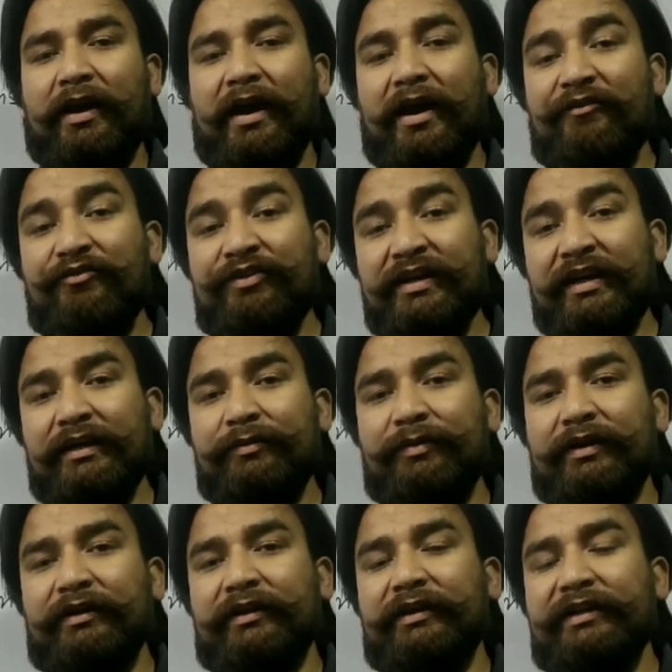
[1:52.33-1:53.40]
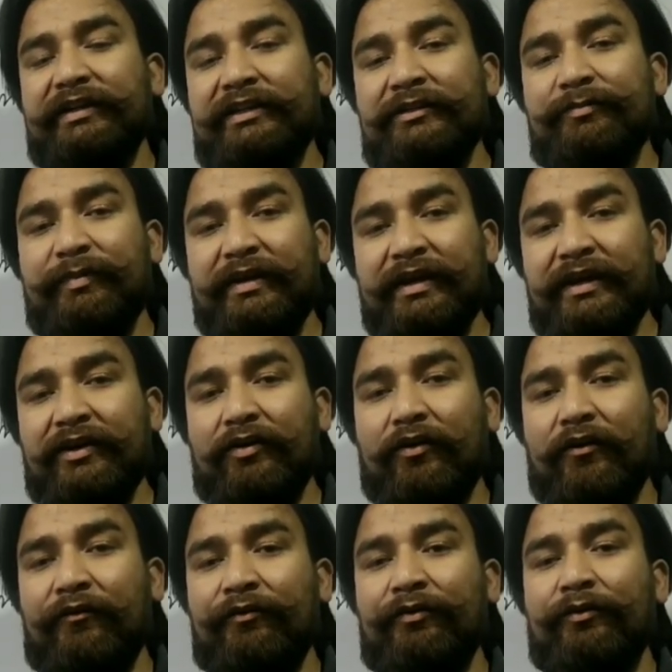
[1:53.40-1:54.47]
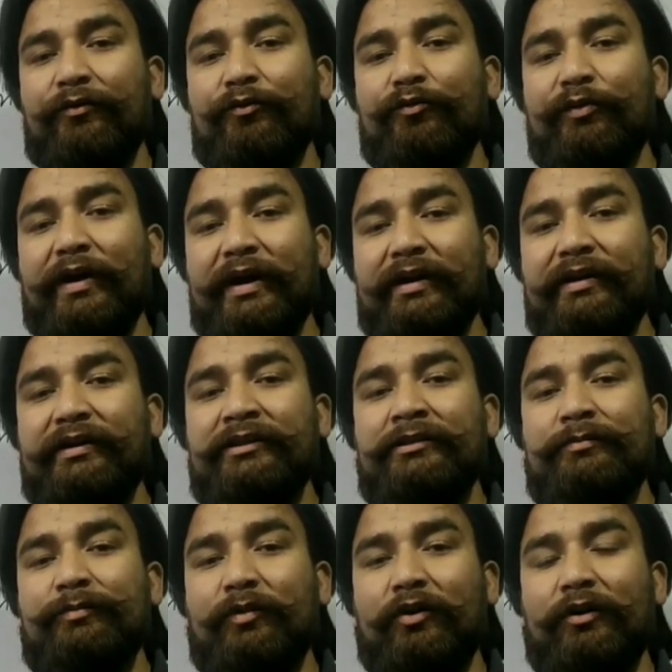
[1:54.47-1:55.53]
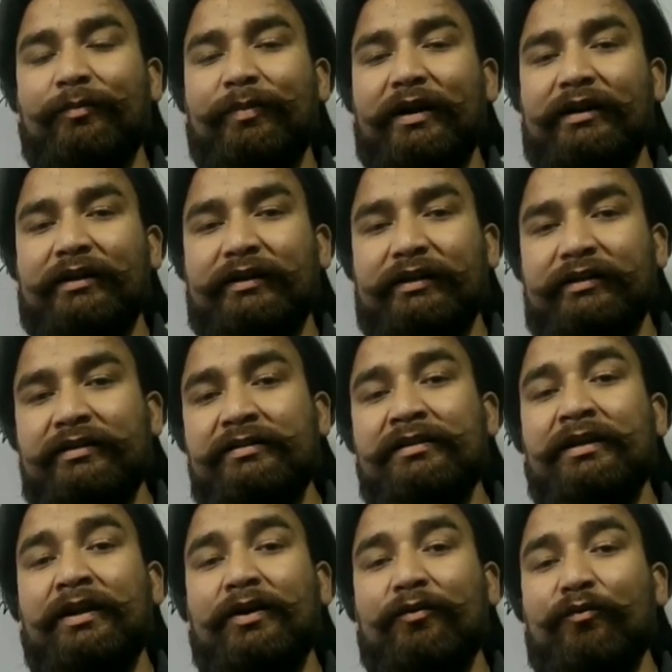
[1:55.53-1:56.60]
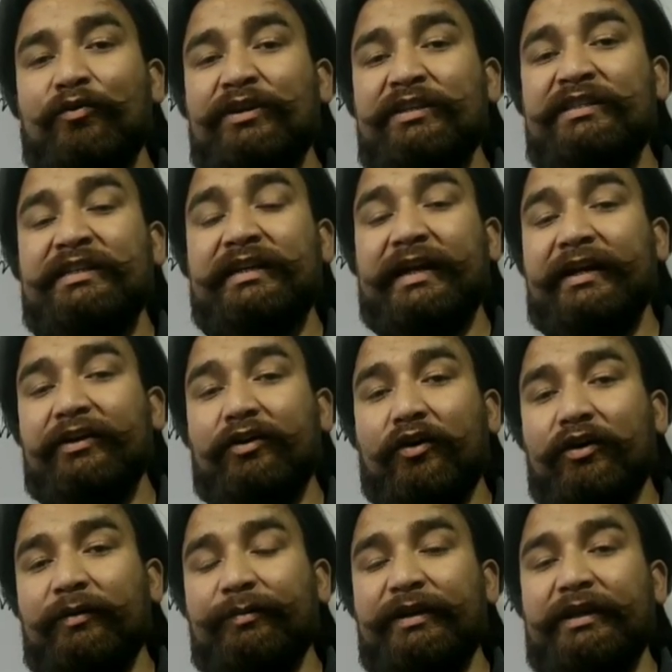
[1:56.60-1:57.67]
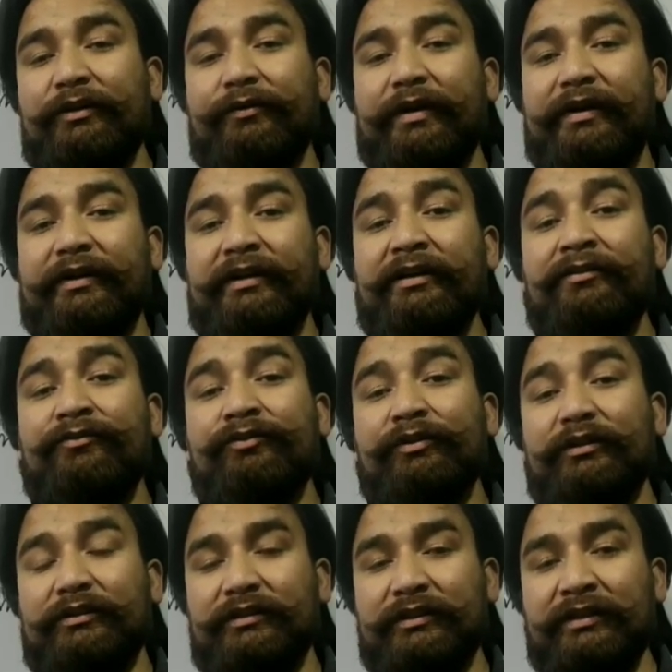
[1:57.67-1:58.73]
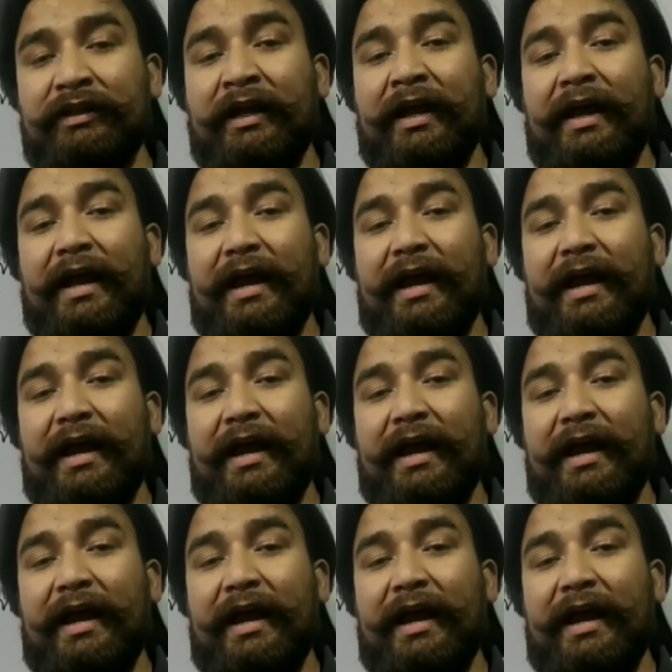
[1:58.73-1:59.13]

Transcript: every element is made of very small particles which cannot be divided further,